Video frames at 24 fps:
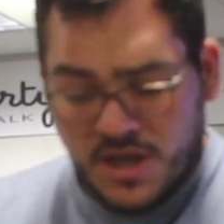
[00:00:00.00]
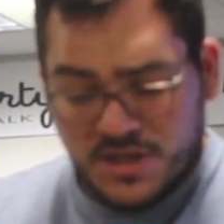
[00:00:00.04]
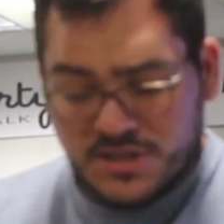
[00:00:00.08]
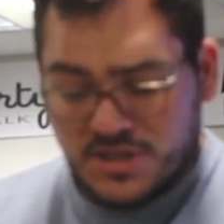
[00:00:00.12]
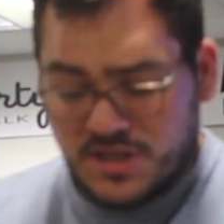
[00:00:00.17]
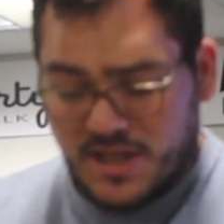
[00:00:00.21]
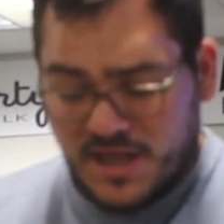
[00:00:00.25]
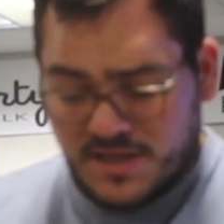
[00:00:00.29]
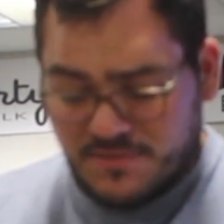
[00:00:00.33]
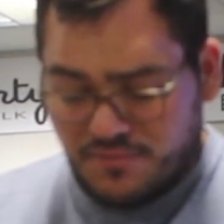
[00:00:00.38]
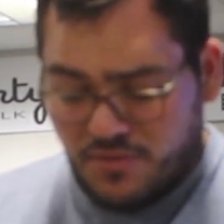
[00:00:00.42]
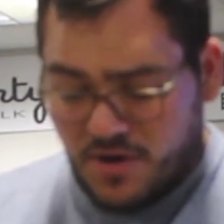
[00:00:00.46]

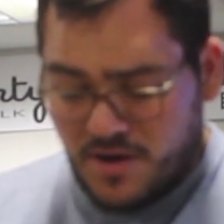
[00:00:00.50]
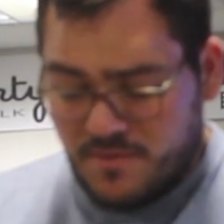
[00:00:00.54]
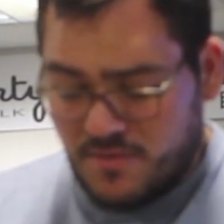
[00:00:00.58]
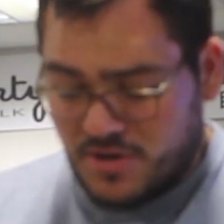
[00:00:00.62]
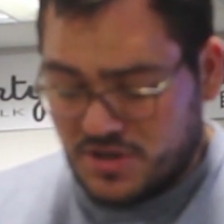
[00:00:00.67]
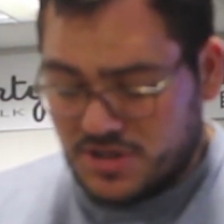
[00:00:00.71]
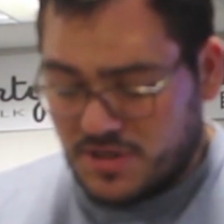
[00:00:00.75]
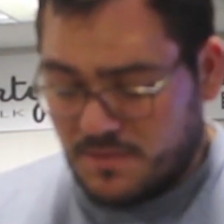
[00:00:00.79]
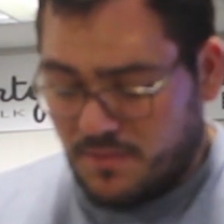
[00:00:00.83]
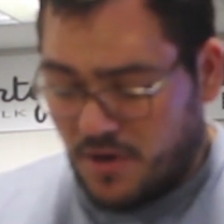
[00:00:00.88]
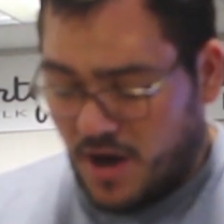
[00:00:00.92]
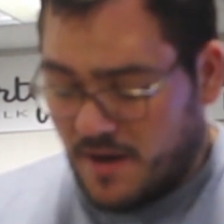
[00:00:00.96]
So that's pretty
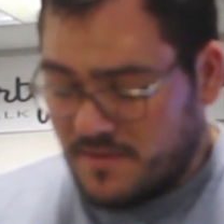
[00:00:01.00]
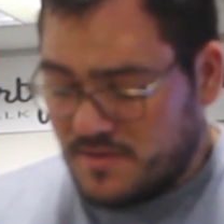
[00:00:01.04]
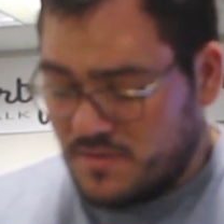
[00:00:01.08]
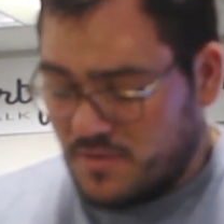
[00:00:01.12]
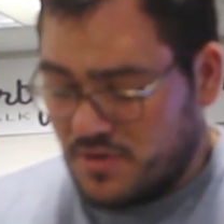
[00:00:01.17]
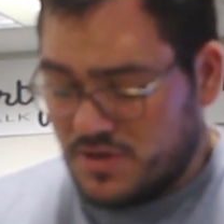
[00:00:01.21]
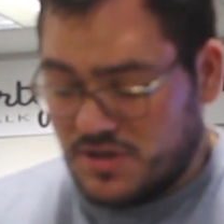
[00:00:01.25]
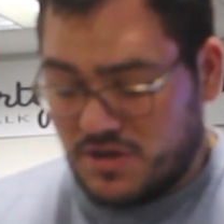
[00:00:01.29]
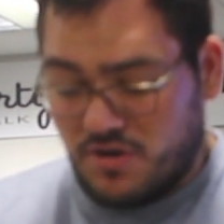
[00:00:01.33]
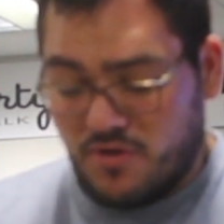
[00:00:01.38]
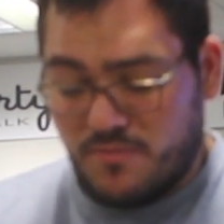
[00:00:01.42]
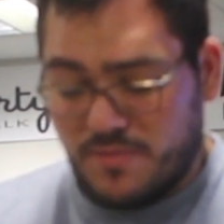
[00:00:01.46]
much the pipe
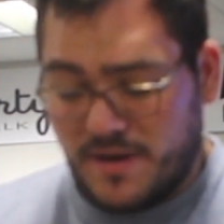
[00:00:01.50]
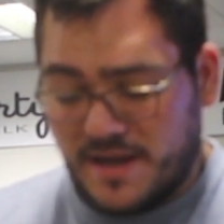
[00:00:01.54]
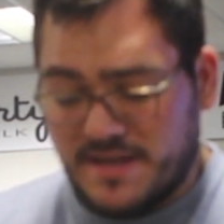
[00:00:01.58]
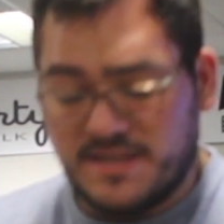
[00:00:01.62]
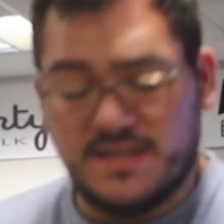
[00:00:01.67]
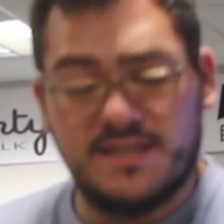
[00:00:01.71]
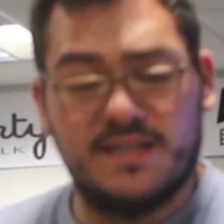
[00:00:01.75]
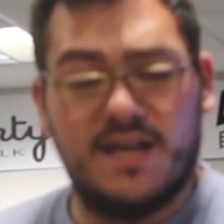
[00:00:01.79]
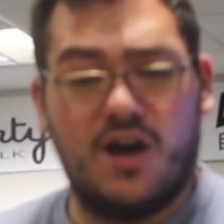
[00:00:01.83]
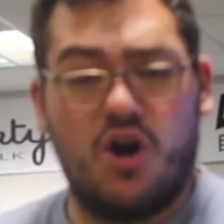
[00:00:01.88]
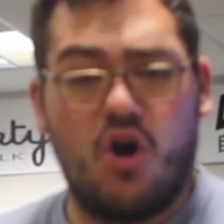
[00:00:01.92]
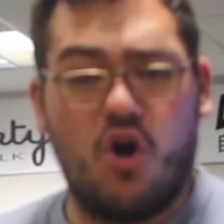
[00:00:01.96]
technology. It
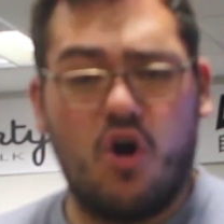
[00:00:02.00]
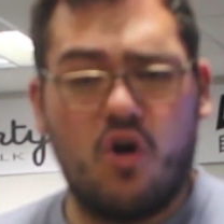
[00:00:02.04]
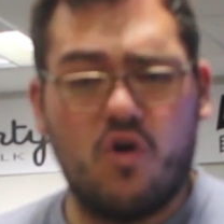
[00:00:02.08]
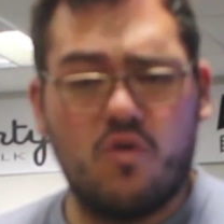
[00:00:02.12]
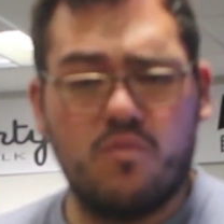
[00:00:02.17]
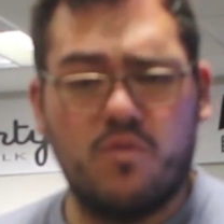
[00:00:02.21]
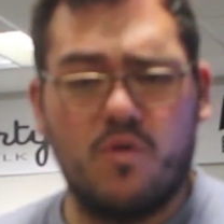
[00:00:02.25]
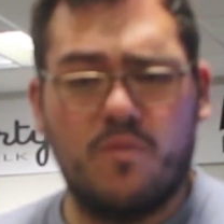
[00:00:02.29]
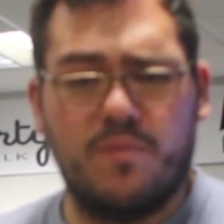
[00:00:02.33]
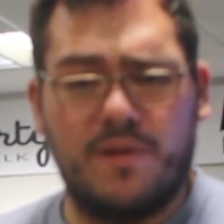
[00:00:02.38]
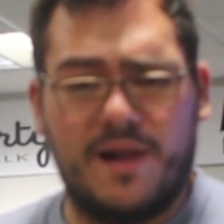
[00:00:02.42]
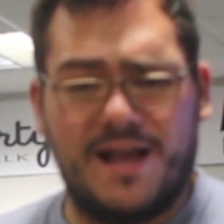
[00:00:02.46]
replaces that
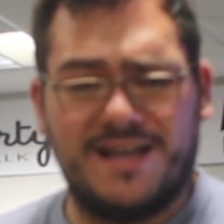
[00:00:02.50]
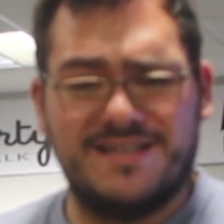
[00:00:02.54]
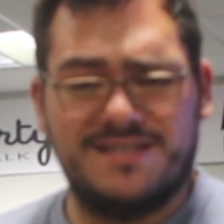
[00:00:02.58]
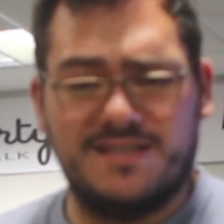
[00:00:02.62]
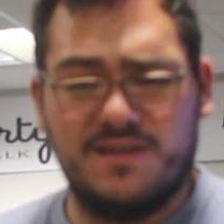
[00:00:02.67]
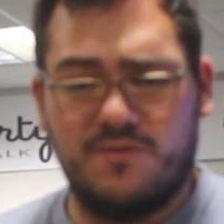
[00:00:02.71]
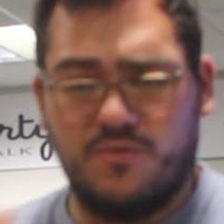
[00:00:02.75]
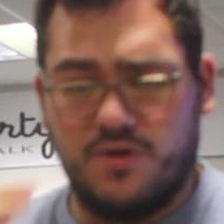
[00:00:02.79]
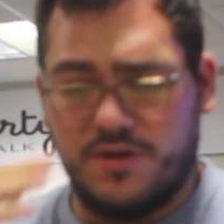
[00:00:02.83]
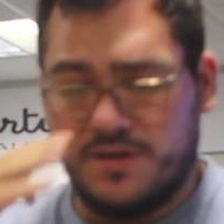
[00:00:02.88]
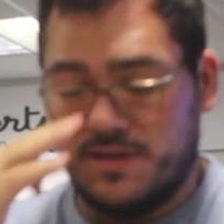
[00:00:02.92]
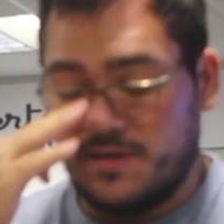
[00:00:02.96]
horrible
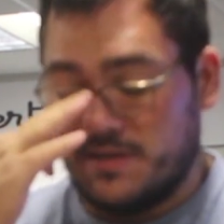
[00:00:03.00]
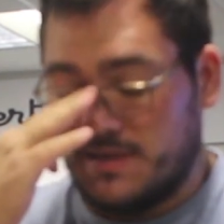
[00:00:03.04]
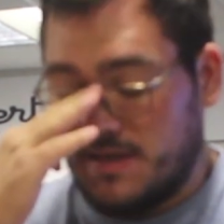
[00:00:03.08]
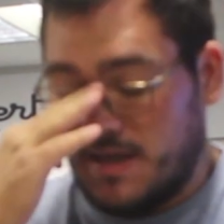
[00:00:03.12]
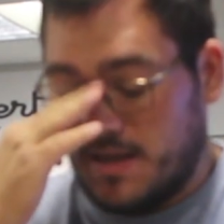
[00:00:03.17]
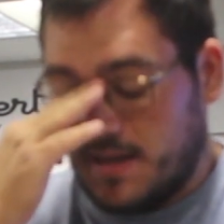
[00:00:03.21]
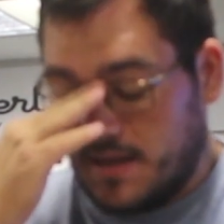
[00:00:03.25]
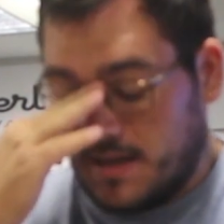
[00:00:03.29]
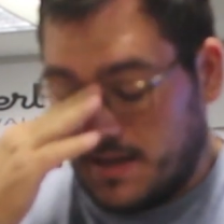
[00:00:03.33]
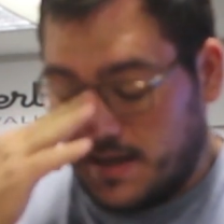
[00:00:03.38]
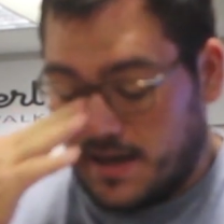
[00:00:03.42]
plastic one that's sitting in